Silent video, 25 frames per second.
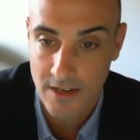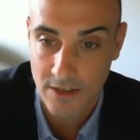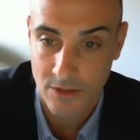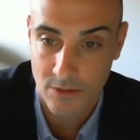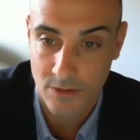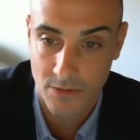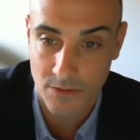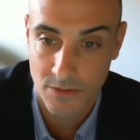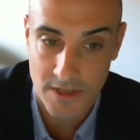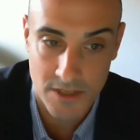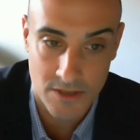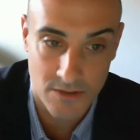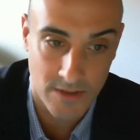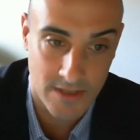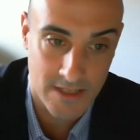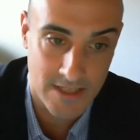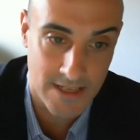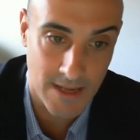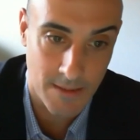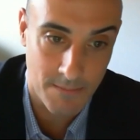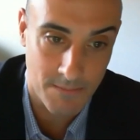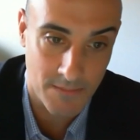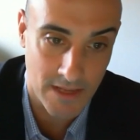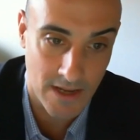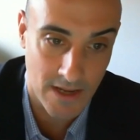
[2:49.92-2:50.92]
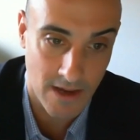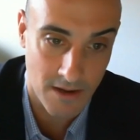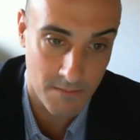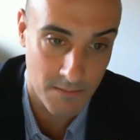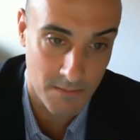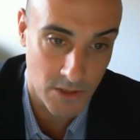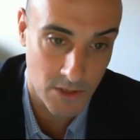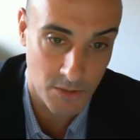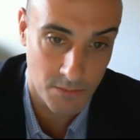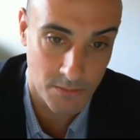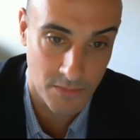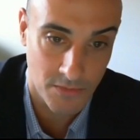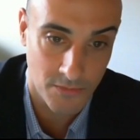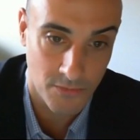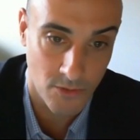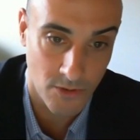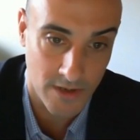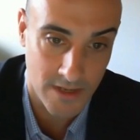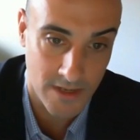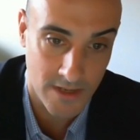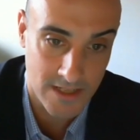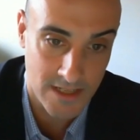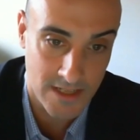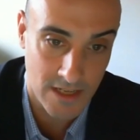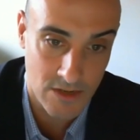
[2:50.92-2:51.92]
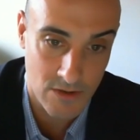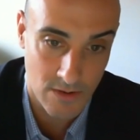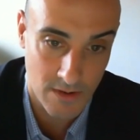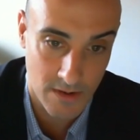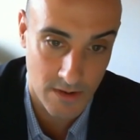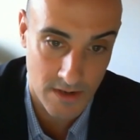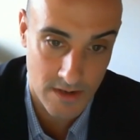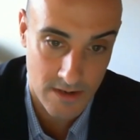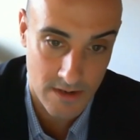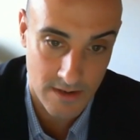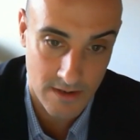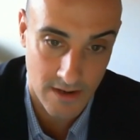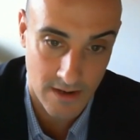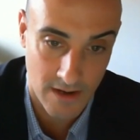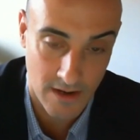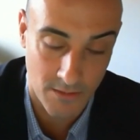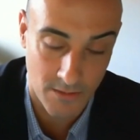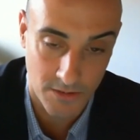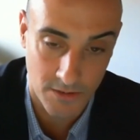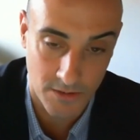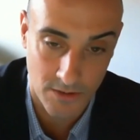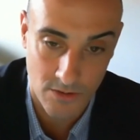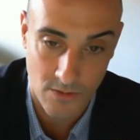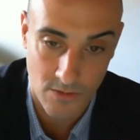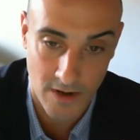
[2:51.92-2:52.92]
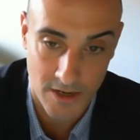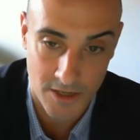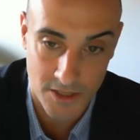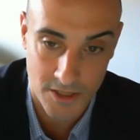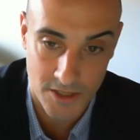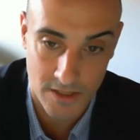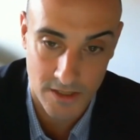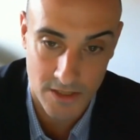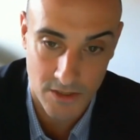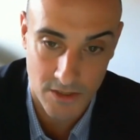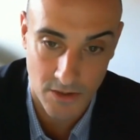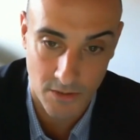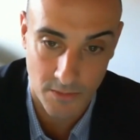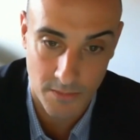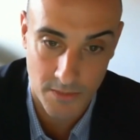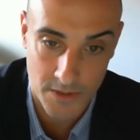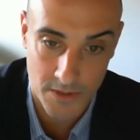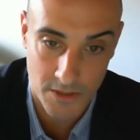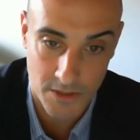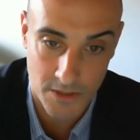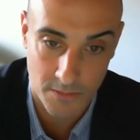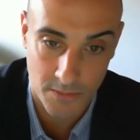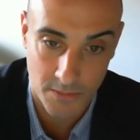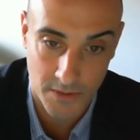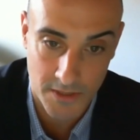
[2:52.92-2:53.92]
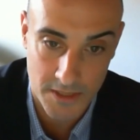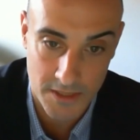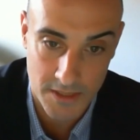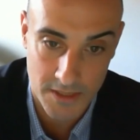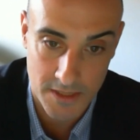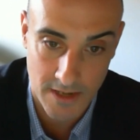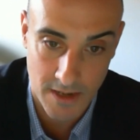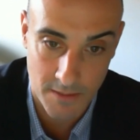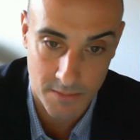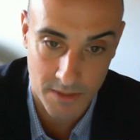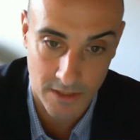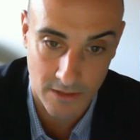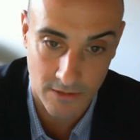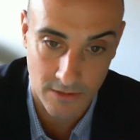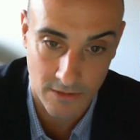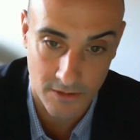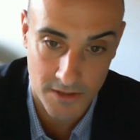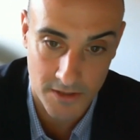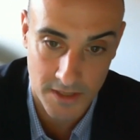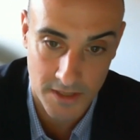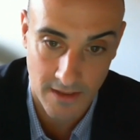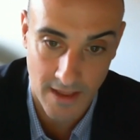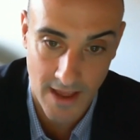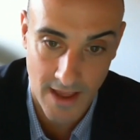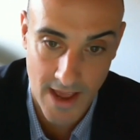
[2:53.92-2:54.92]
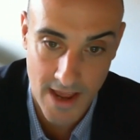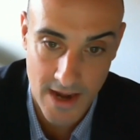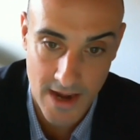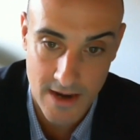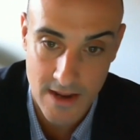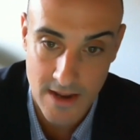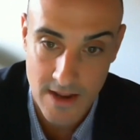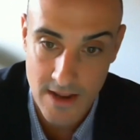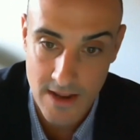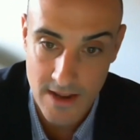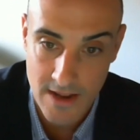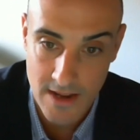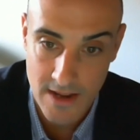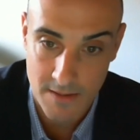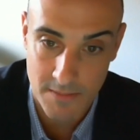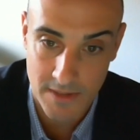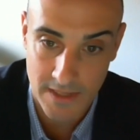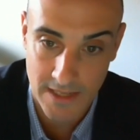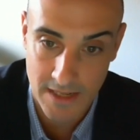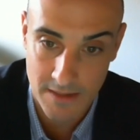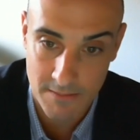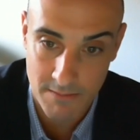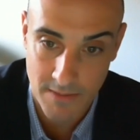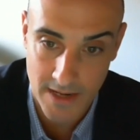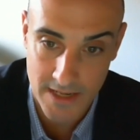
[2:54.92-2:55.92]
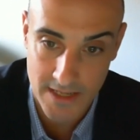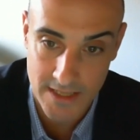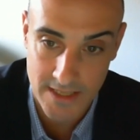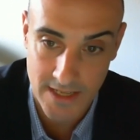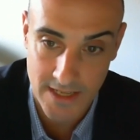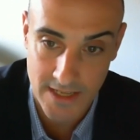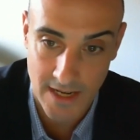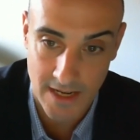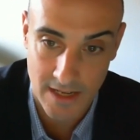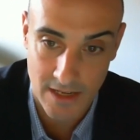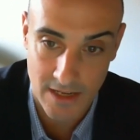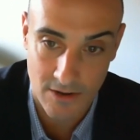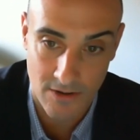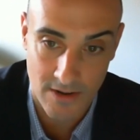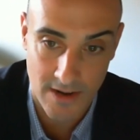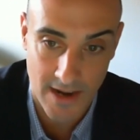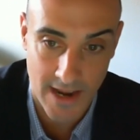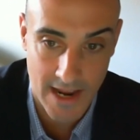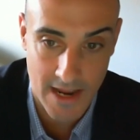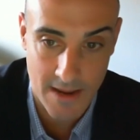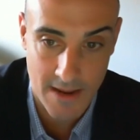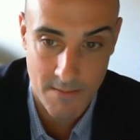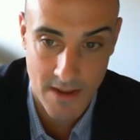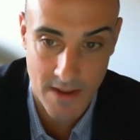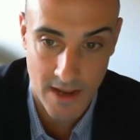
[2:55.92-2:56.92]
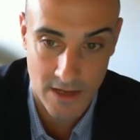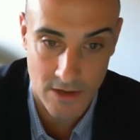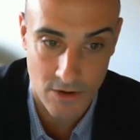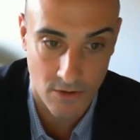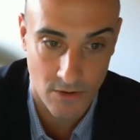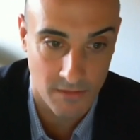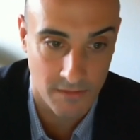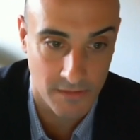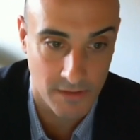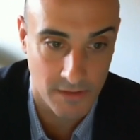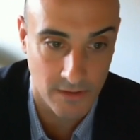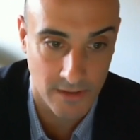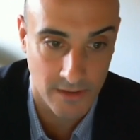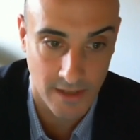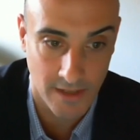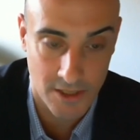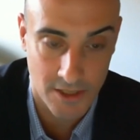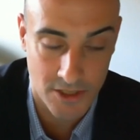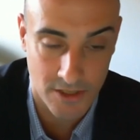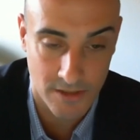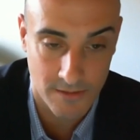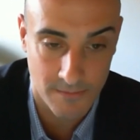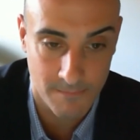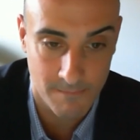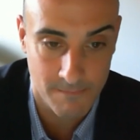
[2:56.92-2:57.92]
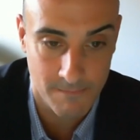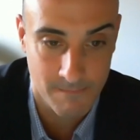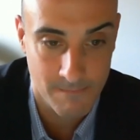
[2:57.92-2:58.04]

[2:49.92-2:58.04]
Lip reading: You will need to accept the unmute before continuing with your question, so please be alert to that, and begin by stating your name and your affiliation.